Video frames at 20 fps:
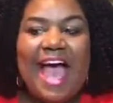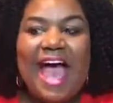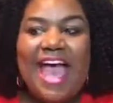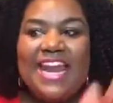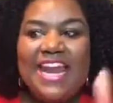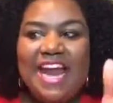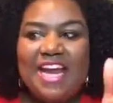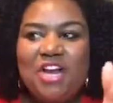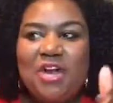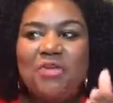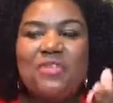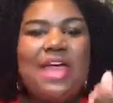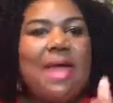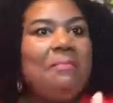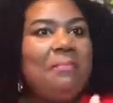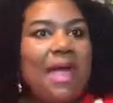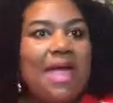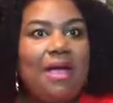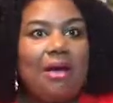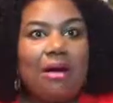And I know
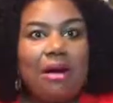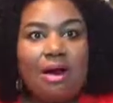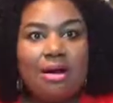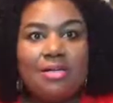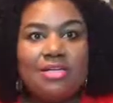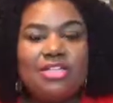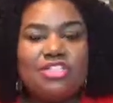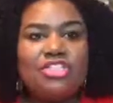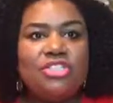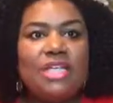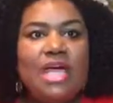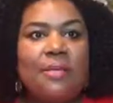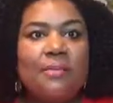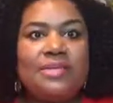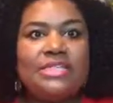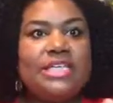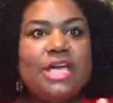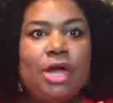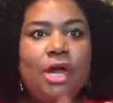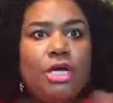that might hurt because you're like,
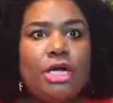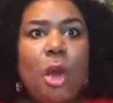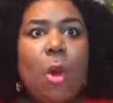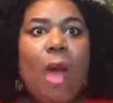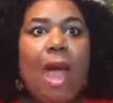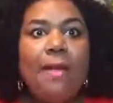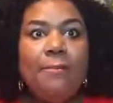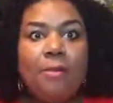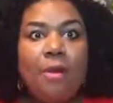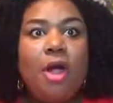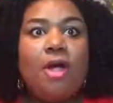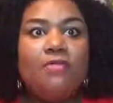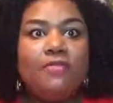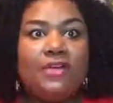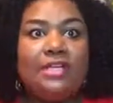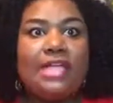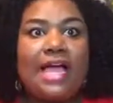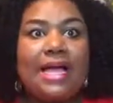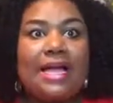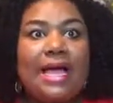but Tara, no, I'm
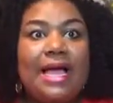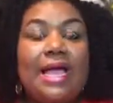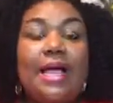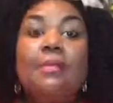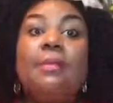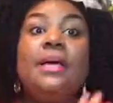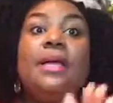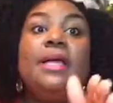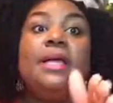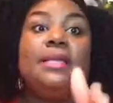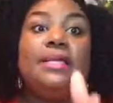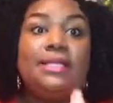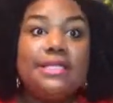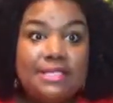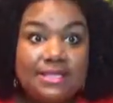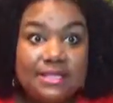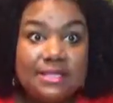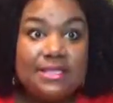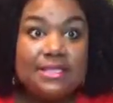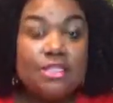perfect like I am.
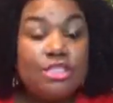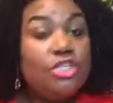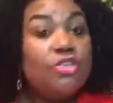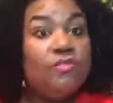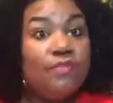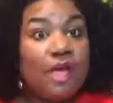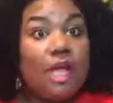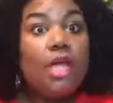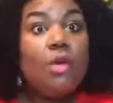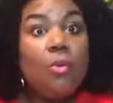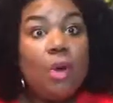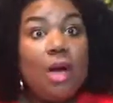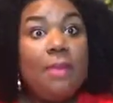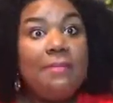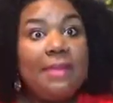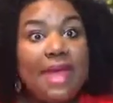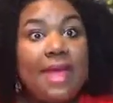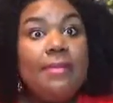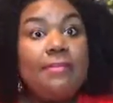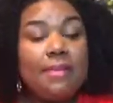Listen, you very well
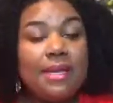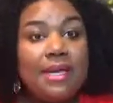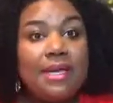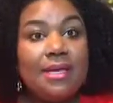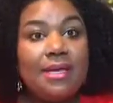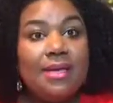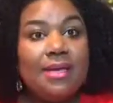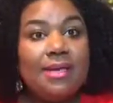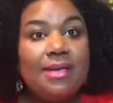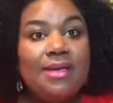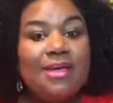may be.